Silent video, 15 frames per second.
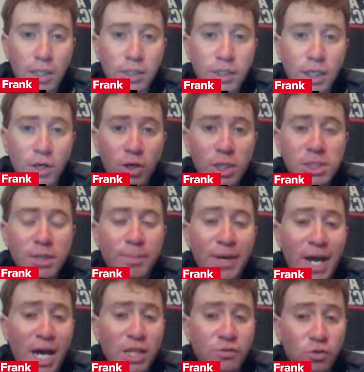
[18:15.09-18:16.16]
There is a
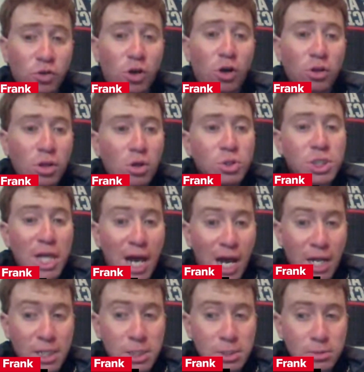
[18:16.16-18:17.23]
path for all those
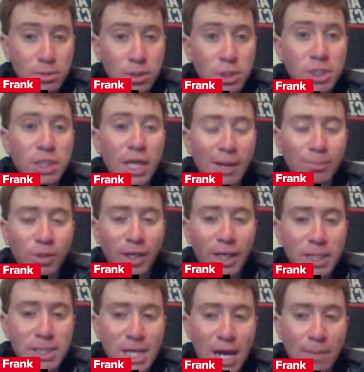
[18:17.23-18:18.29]
guys to get
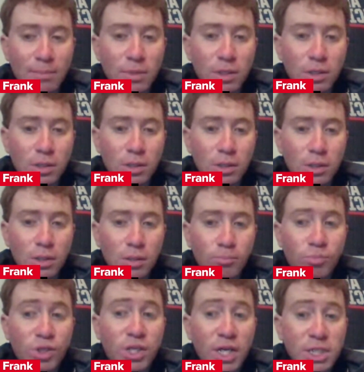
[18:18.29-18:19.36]
playing time
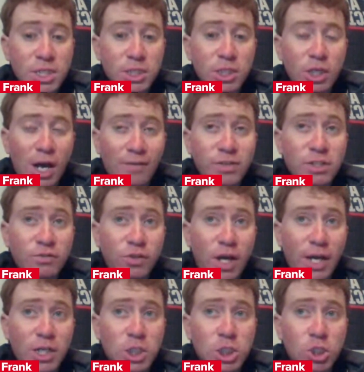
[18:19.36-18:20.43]
because the offensive
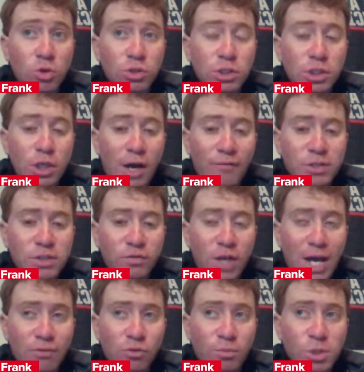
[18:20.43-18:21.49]
line
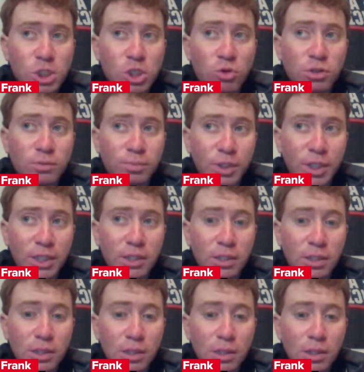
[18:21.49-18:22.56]
room is so
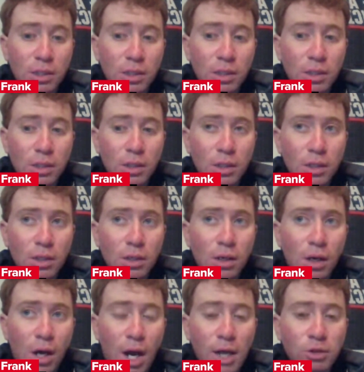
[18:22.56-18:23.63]
depleted.
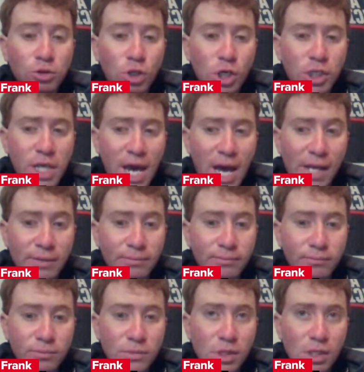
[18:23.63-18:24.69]
I look
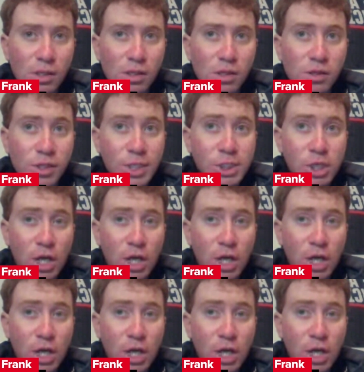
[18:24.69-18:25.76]
at this
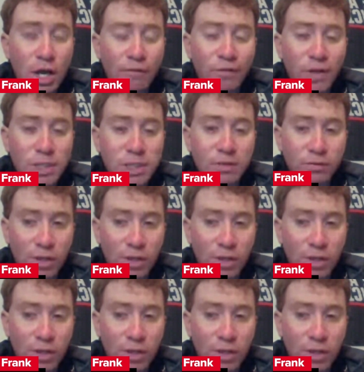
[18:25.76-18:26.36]
offensive line,